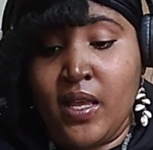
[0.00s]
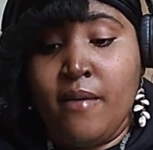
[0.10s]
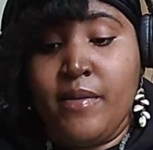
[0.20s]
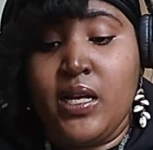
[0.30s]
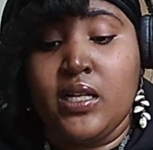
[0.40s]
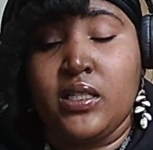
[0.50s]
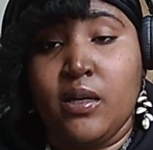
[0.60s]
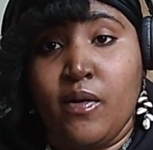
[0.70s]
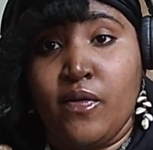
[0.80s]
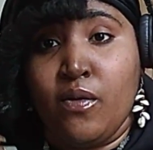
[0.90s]
Because some
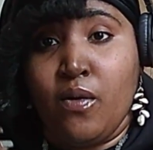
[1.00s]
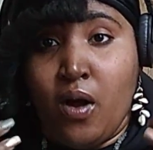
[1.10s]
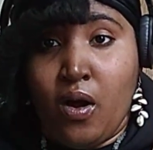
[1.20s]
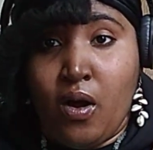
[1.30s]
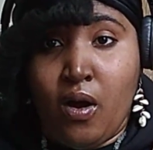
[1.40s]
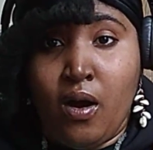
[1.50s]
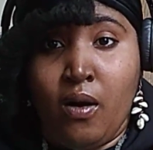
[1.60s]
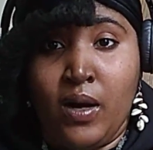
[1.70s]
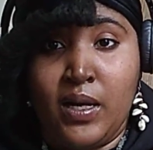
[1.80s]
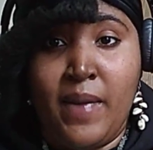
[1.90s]
of you all are
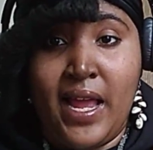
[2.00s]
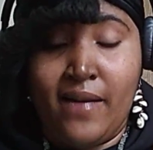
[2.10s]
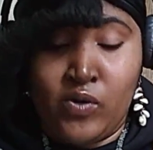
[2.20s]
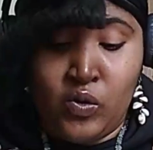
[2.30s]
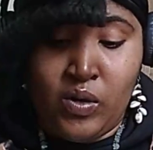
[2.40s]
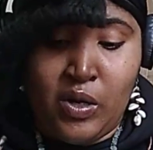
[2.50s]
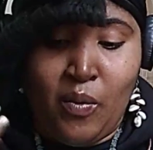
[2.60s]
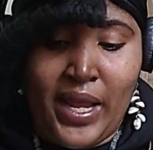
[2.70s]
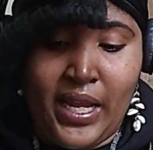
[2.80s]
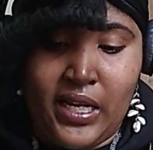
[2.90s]
on a path to an
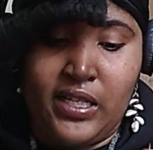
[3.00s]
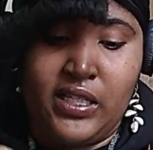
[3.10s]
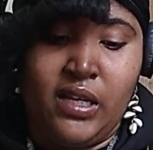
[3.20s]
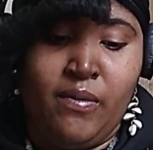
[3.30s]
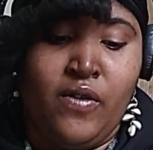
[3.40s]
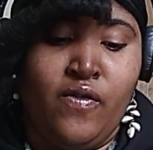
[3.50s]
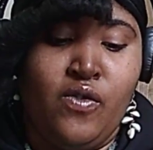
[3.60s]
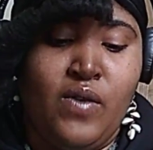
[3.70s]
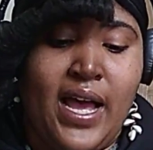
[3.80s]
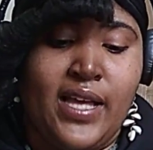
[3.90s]
awakening. Some of you
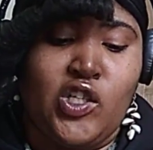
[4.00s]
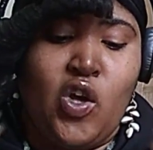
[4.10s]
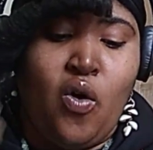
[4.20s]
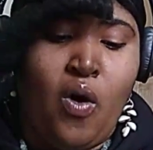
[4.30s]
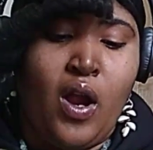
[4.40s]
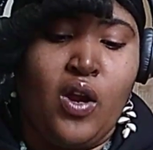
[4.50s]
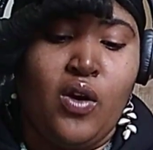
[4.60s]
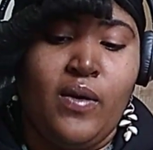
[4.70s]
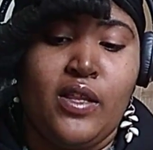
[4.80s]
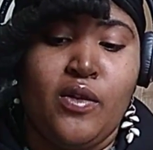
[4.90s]
guys are
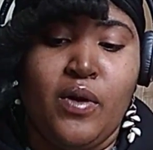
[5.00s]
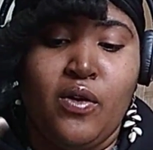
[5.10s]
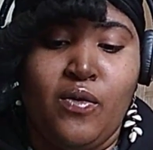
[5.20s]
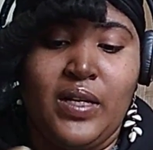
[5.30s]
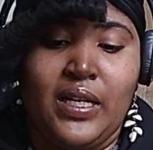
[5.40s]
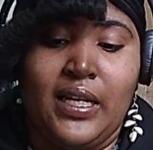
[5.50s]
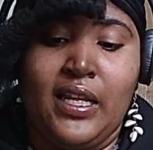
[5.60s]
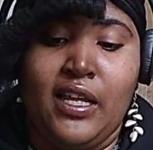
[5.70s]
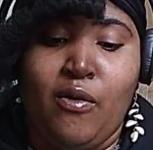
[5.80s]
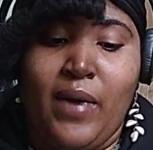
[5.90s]
going through a
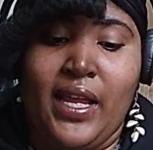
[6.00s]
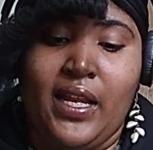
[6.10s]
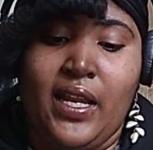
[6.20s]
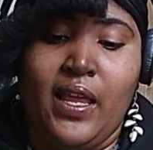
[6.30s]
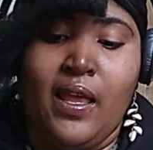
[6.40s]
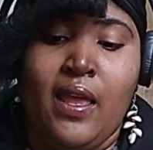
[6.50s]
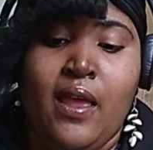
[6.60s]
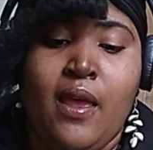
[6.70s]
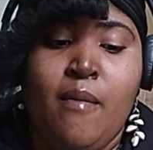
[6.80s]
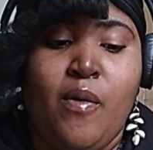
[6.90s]
Kundalini awakening.
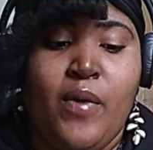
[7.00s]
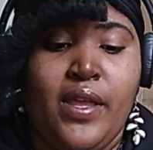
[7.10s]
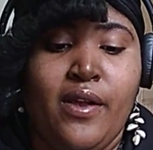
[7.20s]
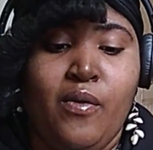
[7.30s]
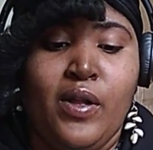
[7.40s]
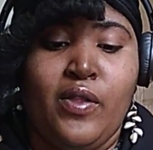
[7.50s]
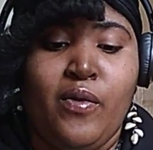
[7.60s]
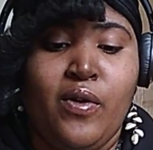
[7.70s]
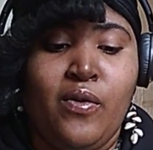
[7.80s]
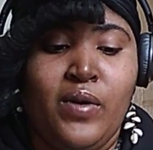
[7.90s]
But when you're going through
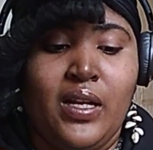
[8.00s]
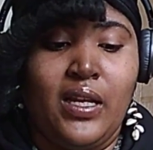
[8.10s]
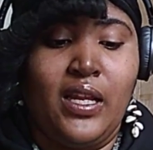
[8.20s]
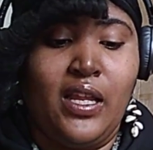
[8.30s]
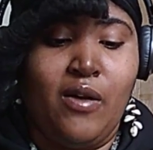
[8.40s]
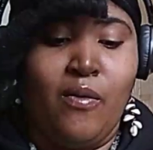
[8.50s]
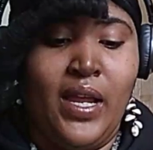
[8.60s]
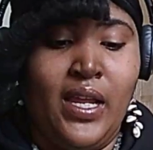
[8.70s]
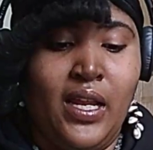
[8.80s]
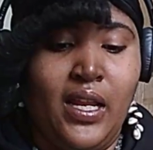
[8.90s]
a Kundalini
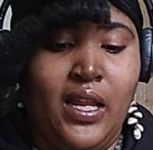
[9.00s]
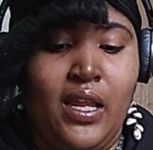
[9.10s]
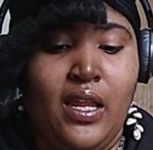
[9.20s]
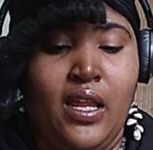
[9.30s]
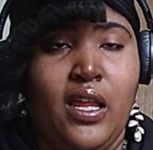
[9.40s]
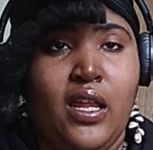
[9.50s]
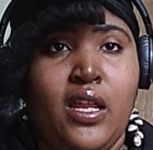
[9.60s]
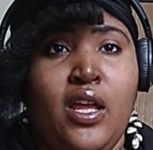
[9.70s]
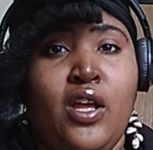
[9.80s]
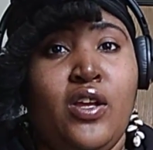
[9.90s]
awakening and
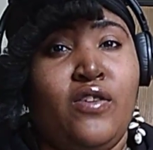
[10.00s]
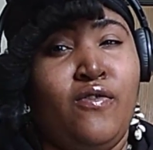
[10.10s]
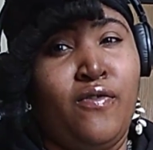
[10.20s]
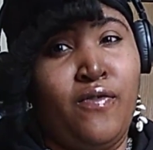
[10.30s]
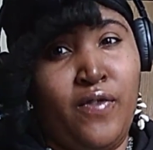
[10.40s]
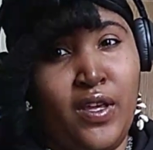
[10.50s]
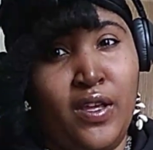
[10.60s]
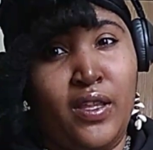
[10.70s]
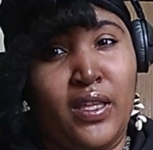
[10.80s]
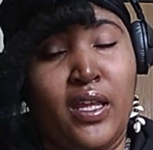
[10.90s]
you're
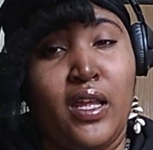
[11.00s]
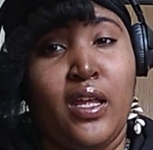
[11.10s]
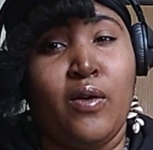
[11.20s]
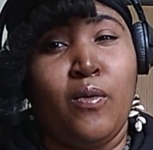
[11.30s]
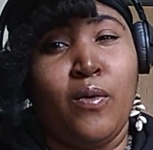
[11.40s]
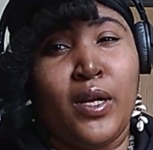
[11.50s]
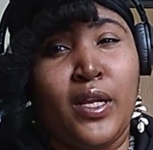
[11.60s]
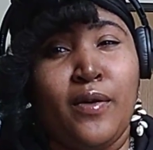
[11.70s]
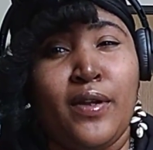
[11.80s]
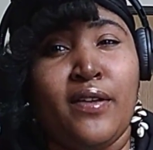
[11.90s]
feeling horny,
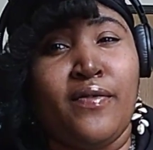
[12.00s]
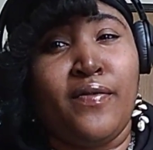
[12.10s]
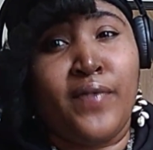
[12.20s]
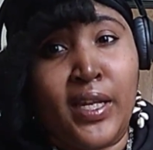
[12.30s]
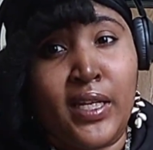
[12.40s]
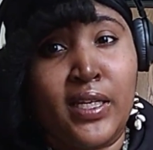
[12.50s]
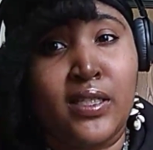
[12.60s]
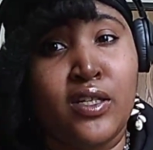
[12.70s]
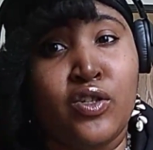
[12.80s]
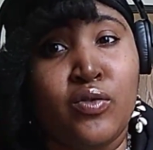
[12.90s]
or you're feeling
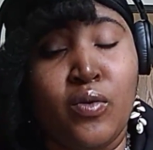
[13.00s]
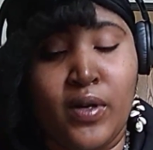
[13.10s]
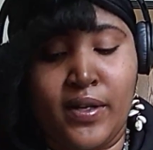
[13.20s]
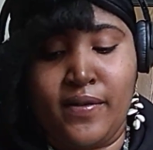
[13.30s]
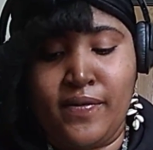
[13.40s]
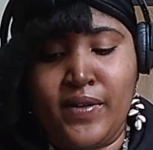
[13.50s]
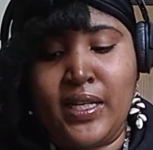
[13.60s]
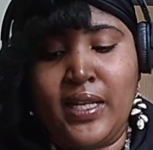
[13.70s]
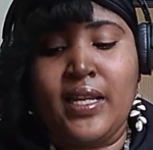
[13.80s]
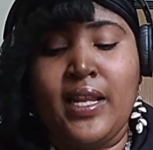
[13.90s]
sensual, or you're
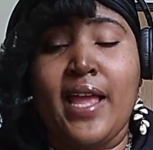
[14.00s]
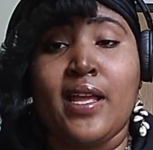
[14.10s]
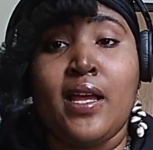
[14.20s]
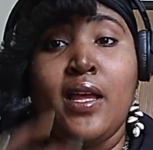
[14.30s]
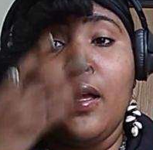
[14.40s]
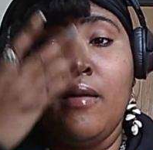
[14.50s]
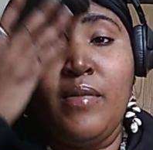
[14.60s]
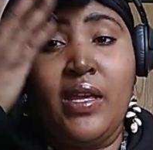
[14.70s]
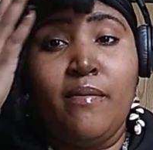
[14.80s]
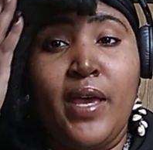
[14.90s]
feeling like
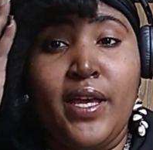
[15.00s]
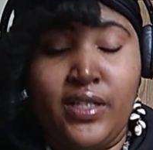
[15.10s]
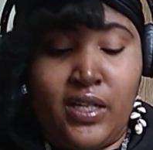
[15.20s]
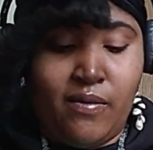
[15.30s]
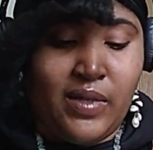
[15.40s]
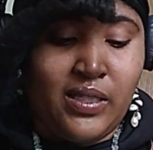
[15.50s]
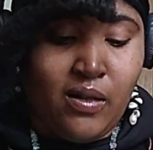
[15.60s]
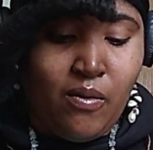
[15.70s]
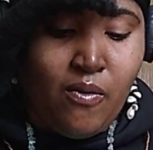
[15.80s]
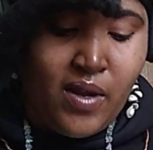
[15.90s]
being passionate with
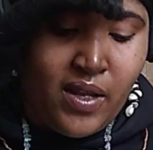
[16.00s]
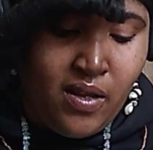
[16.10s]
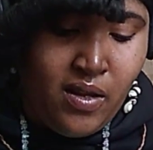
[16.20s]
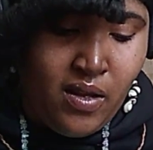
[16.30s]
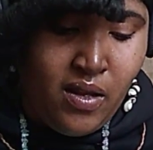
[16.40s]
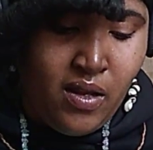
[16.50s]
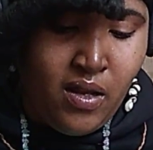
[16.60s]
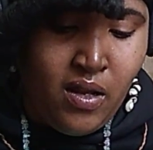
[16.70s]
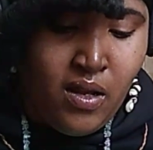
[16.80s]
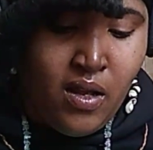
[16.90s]
someone,
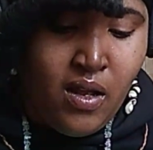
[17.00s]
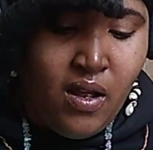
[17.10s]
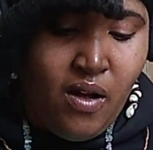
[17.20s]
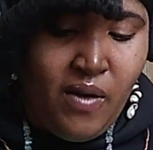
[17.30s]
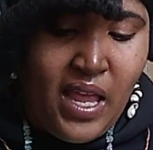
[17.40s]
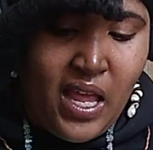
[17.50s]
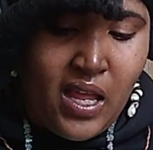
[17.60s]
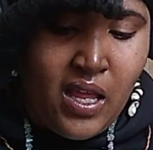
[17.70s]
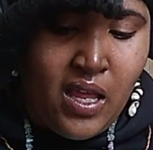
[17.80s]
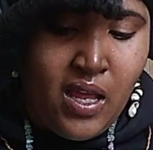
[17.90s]
okay,
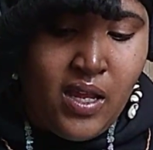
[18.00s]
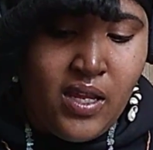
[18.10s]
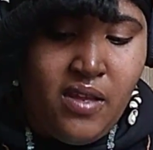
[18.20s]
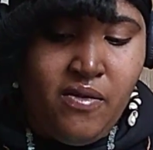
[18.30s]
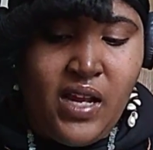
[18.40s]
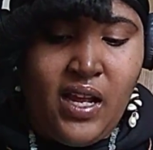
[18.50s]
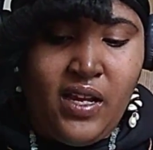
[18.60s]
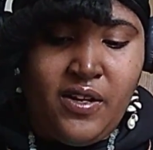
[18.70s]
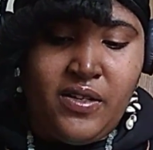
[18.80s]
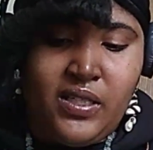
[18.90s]
You not
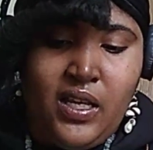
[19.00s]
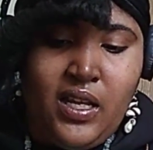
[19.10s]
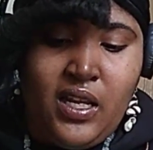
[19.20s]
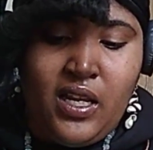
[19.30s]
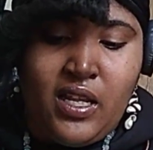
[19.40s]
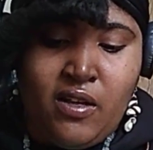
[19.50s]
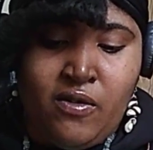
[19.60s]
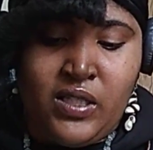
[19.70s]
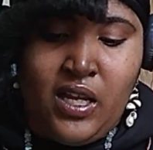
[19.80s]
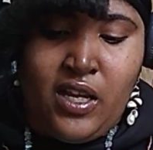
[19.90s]
understanding that
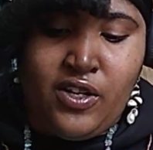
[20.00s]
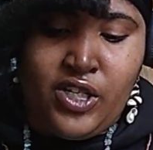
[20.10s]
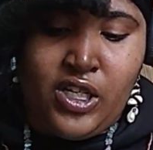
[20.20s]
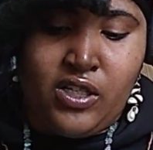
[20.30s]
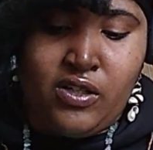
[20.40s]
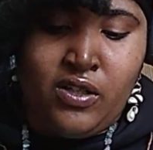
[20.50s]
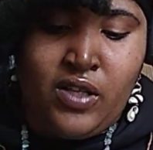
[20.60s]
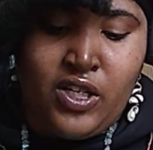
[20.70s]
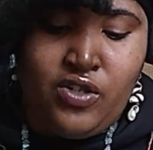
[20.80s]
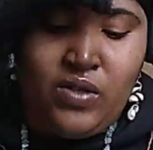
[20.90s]
those energies are so
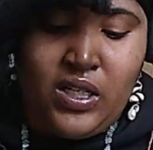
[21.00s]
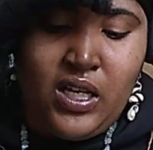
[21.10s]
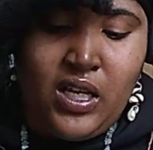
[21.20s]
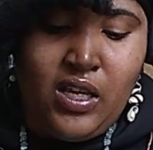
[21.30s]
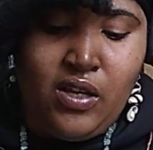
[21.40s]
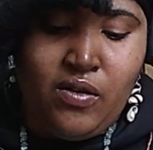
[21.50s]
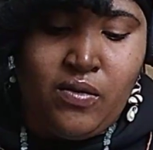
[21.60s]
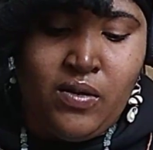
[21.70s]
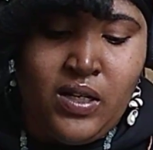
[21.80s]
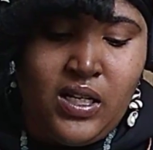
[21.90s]
that you can heal
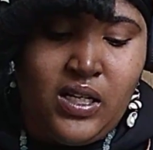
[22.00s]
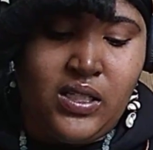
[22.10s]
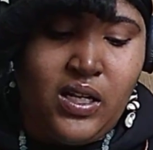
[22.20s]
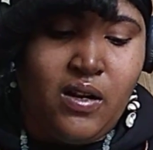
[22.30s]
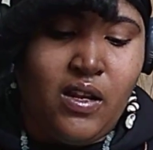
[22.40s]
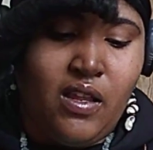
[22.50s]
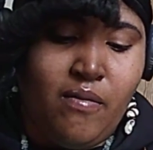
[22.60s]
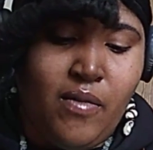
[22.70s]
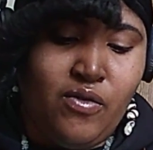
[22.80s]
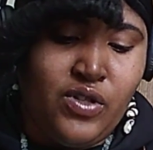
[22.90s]
these hurt
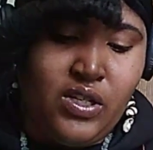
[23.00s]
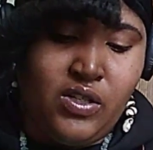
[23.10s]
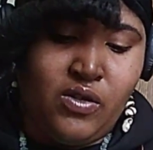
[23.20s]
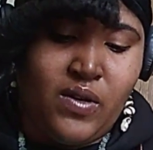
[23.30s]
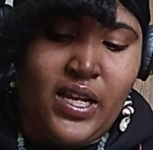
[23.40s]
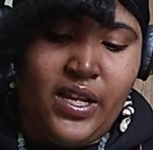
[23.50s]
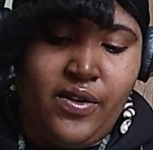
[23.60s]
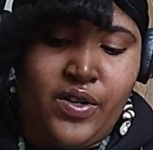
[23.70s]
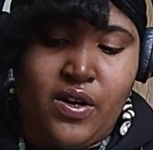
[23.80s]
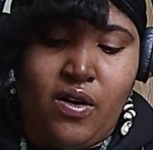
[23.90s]
emotions, or heal
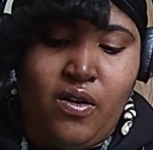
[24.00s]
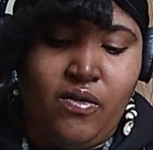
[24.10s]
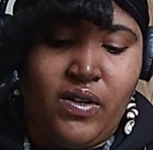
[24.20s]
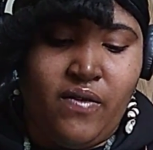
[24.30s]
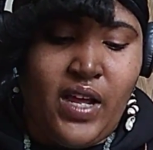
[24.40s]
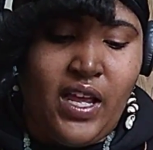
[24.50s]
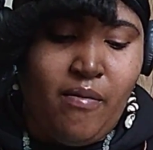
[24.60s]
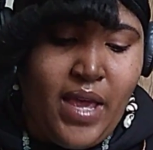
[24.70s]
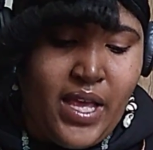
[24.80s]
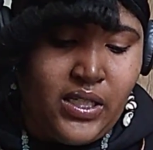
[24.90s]
your own divine
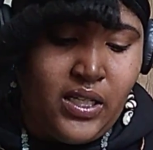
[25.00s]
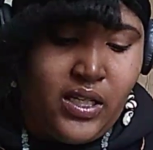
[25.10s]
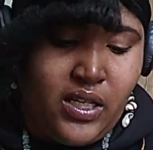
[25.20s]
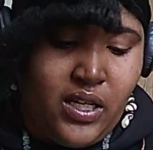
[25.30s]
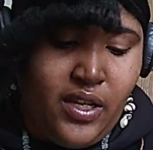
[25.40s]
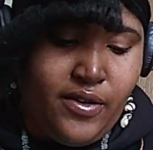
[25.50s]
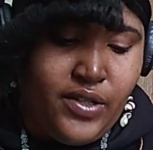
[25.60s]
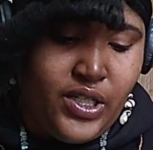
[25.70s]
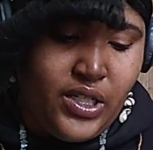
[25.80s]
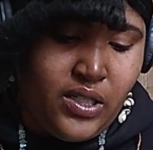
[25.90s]
masculine
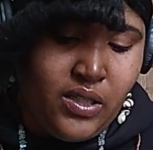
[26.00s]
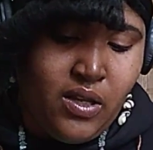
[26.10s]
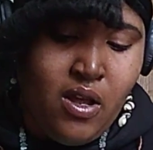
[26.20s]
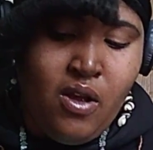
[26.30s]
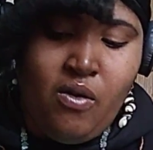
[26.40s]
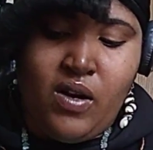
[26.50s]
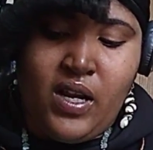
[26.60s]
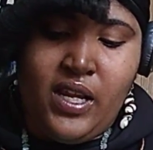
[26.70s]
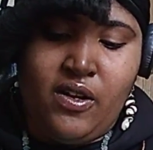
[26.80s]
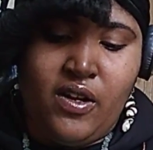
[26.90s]
energies, or heal your